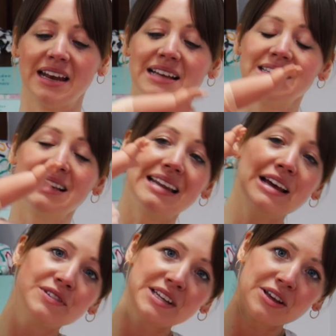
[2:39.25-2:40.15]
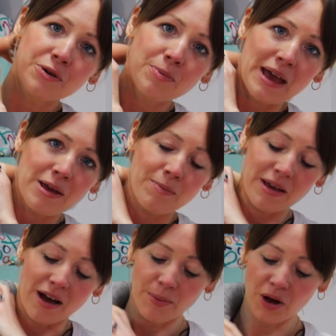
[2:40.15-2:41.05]
is lifting your baby
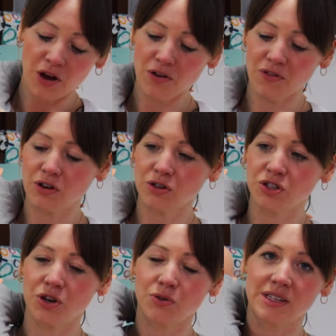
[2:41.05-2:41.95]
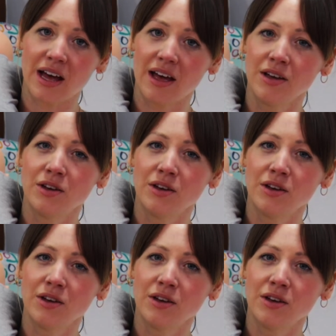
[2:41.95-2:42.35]
up over your shoulder